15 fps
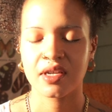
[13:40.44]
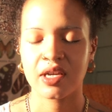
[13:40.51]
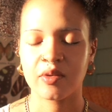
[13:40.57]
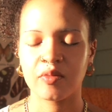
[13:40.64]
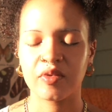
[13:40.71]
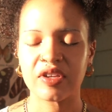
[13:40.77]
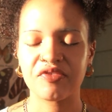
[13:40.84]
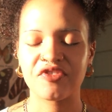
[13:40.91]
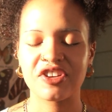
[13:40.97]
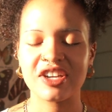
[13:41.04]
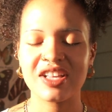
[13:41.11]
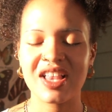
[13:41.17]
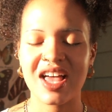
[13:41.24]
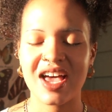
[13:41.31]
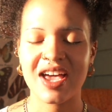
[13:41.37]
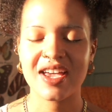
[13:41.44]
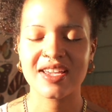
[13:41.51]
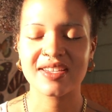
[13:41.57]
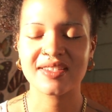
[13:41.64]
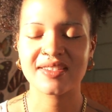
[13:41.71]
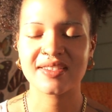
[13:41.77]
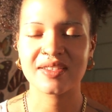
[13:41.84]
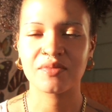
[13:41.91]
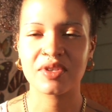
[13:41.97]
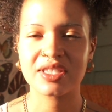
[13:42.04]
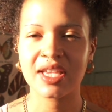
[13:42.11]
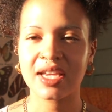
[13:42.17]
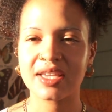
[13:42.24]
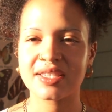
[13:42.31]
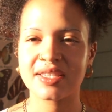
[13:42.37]
When we realize, we
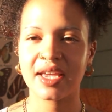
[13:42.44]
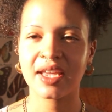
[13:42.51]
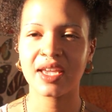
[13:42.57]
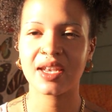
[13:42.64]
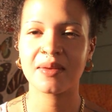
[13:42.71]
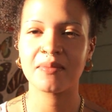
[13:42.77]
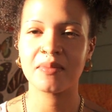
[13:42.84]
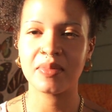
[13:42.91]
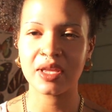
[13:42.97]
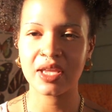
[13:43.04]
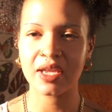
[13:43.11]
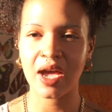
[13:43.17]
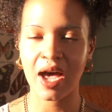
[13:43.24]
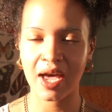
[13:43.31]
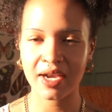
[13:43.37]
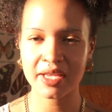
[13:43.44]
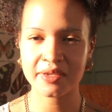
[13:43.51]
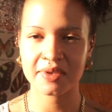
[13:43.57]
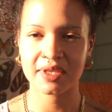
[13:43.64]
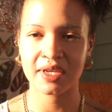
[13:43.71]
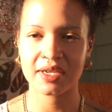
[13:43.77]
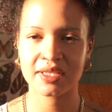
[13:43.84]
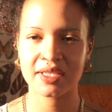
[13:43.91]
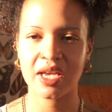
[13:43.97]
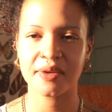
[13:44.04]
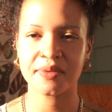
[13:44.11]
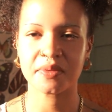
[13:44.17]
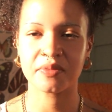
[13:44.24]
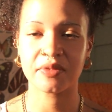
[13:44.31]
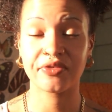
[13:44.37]
take a second and be honest with
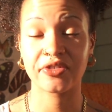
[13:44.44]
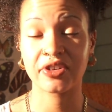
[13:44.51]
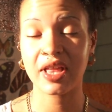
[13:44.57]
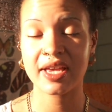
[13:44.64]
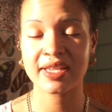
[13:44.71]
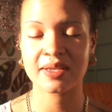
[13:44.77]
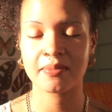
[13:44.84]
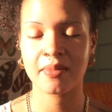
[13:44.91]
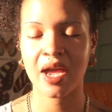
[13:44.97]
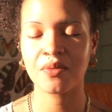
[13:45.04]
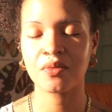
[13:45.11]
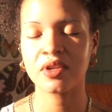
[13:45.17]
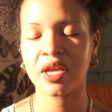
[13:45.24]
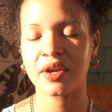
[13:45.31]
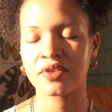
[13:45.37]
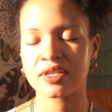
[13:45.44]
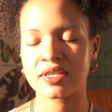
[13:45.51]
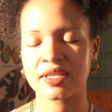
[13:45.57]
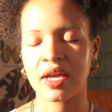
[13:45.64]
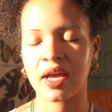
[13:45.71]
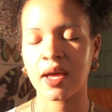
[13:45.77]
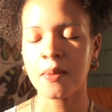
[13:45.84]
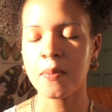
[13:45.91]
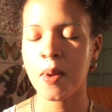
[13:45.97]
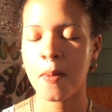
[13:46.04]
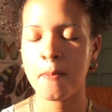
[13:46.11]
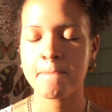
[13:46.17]
ourselves, when we realize the mind will never stop,